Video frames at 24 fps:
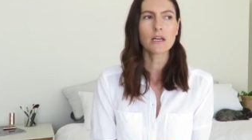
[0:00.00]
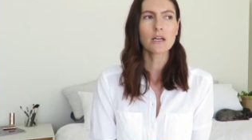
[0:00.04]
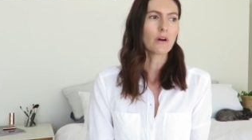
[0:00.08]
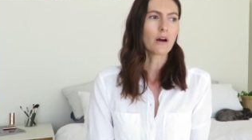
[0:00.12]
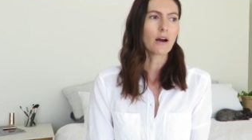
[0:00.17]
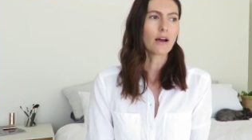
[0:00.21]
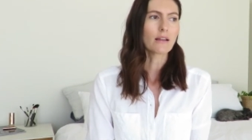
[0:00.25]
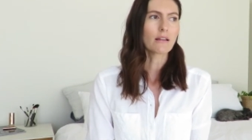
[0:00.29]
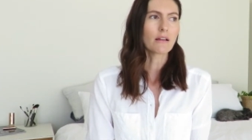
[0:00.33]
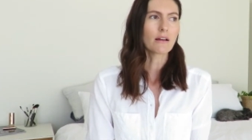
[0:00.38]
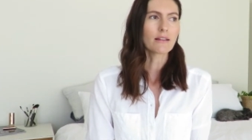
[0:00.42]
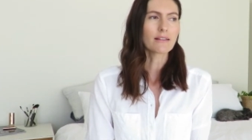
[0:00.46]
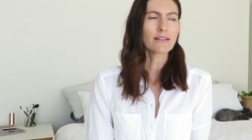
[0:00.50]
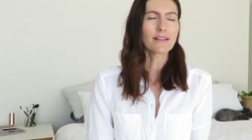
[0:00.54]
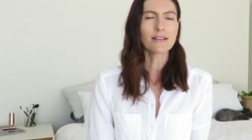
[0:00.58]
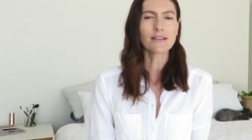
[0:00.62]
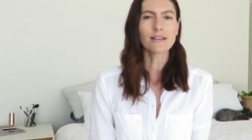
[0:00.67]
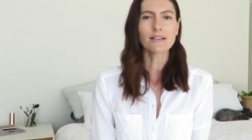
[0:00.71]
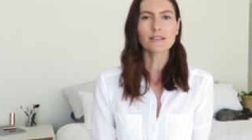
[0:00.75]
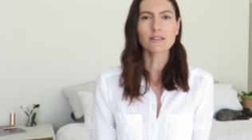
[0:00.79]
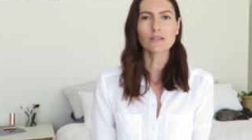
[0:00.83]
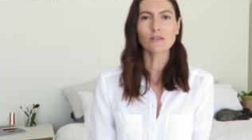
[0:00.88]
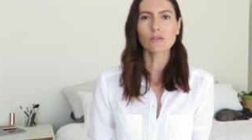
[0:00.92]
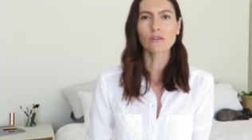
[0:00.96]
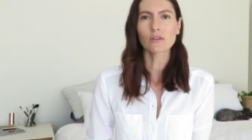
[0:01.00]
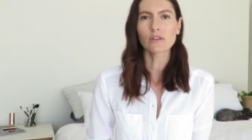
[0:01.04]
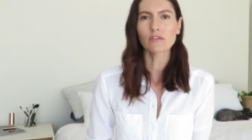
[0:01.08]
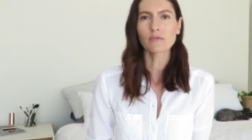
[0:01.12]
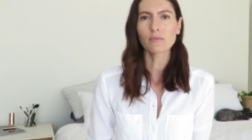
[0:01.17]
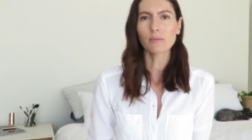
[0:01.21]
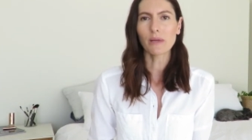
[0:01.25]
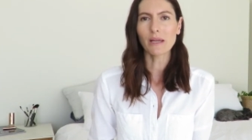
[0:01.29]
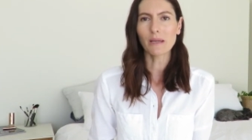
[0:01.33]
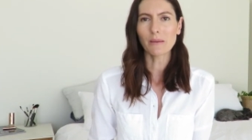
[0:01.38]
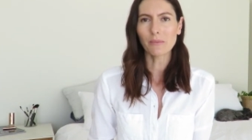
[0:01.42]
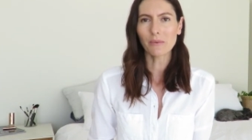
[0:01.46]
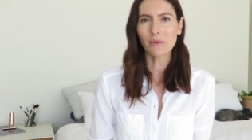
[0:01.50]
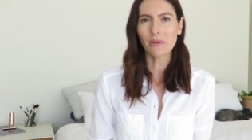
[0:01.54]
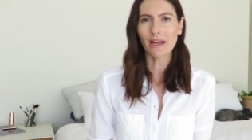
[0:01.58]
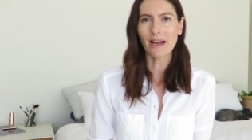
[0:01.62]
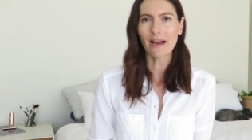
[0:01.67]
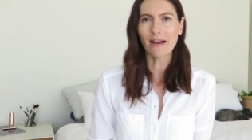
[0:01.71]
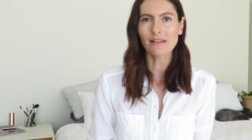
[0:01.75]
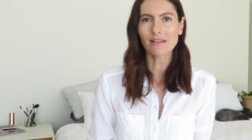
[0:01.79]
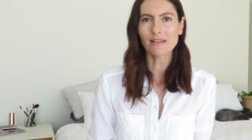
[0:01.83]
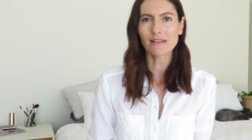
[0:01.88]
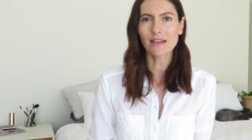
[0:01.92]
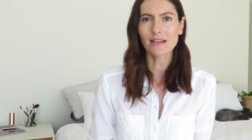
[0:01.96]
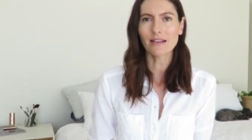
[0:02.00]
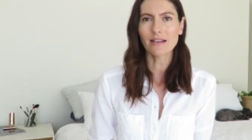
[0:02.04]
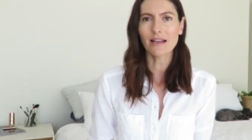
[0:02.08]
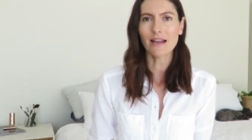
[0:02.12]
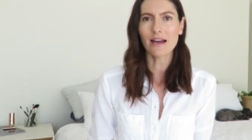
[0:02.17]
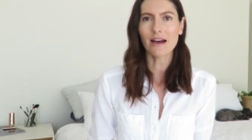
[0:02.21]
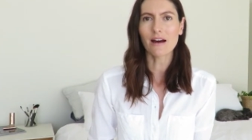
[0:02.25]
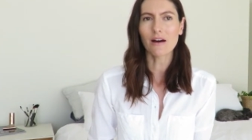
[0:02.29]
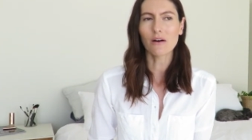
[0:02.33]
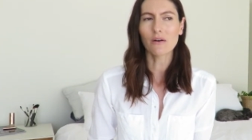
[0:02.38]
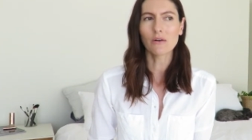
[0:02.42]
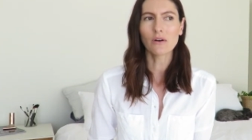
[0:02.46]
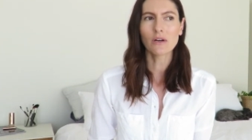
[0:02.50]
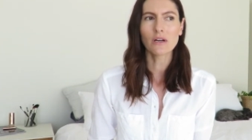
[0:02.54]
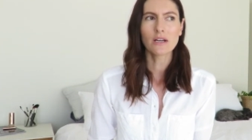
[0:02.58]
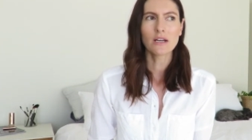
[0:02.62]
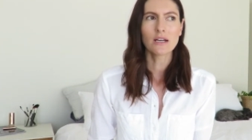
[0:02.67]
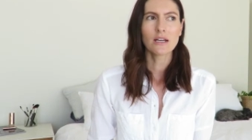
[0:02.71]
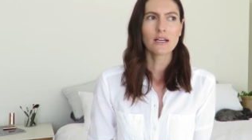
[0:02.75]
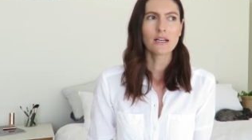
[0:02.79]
I think there's a lot of people out there now,